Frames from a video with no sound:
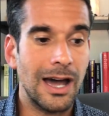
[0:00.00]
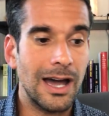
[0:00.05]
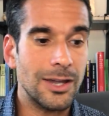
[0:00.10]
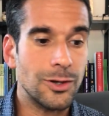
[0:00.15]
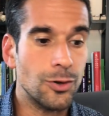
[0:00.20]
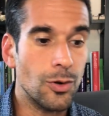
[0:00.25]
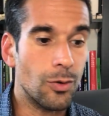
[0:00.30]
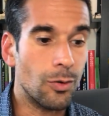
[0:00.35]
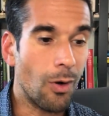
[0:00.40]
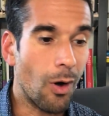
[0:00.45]

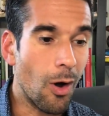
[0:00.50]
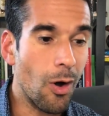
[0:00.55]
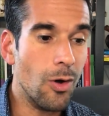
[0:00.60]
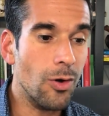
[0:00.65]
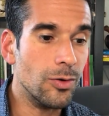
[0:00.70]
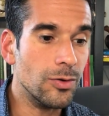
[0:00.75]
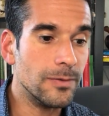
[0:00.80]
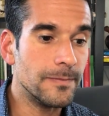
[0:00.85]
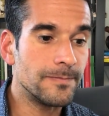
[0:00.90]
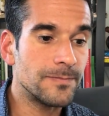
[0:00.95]
your
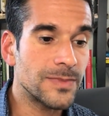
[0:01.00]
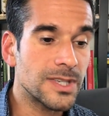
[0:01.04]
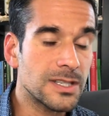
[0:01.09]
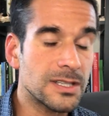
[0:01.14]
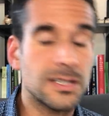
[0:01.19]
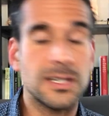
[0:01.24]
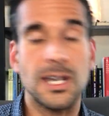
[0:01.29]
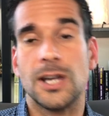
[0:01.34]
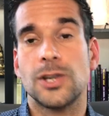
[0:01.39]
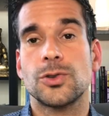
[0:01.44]
own
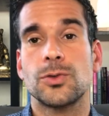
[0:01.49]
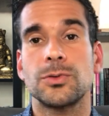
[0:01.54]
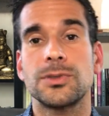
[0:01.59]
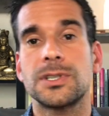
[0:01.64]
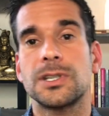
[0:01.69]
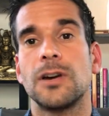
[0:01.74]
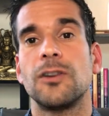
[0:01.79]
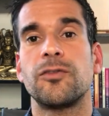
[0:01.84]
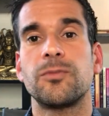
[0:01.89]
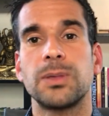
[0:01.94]
sexual
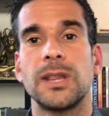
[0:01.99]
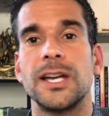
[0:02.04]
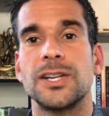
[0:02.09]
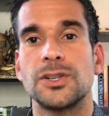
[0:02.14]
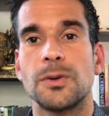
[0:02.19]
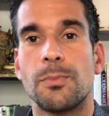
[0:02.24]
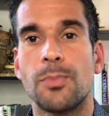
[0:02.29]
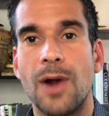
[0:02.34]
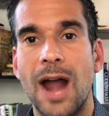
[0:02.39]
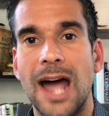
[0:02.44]

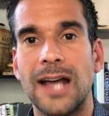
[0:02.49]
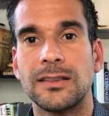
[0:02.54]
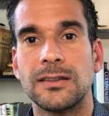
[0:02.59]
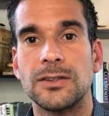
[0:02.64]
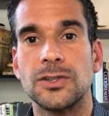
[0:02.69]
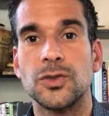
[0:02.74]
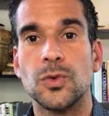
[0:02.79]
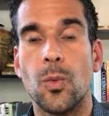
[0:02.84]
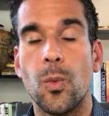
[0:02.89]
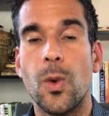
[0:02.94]
self-pleasure
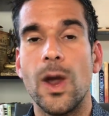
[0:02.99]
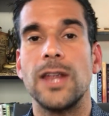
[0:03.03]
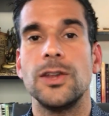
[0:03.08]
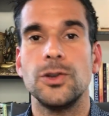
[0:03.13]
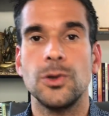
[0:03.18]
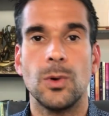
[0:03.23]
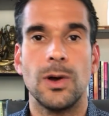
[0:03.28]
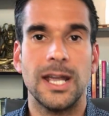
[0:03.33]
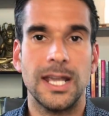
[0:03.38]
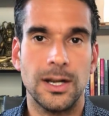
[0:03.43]
practice when
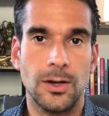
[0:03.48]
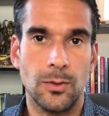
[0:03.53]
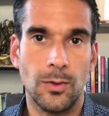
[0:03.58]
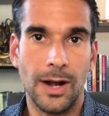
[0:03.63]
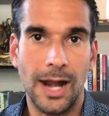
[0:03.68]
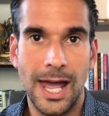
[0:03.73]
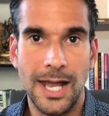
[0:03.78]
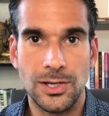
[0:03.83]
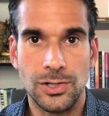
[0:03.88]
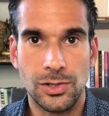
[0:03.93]
you are in a
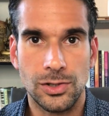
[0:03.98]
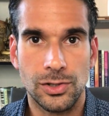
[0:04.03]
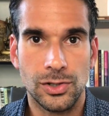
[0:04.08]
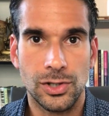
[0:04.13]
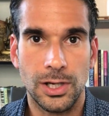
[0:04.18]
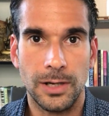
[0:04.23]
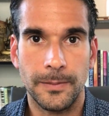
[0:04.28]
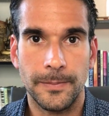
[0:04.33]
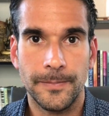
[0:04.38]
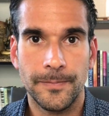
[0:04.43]
relationship?